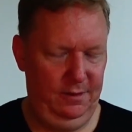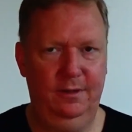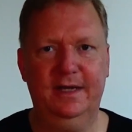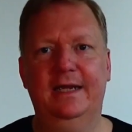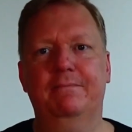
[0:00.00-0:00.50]

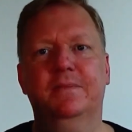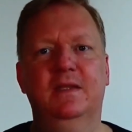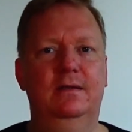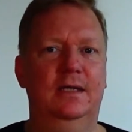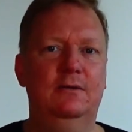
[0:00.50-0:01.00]
Okay,
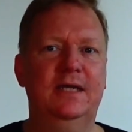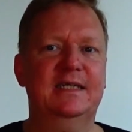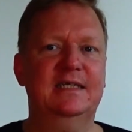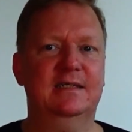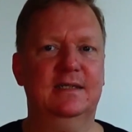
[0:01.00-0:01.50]
now
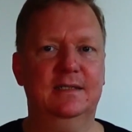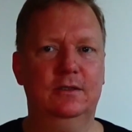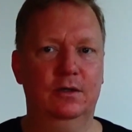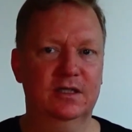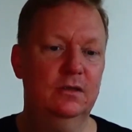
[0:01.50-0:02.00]
let's
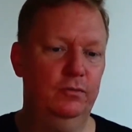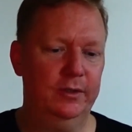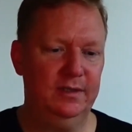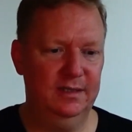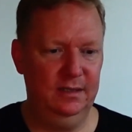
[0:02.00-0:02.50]
also
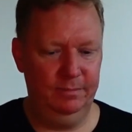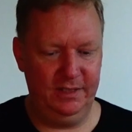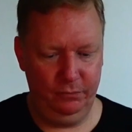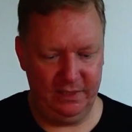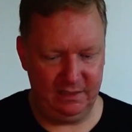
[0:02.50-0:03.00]
work a little
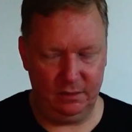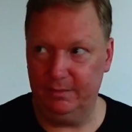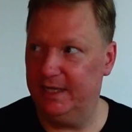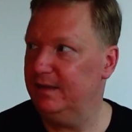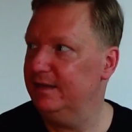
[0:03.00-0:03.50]
bit with the
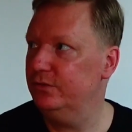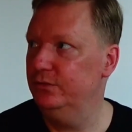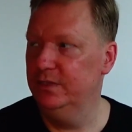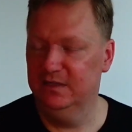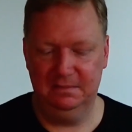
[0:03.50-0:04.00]
command line
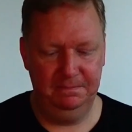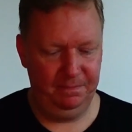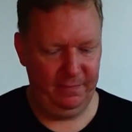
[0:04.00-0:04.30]
tools.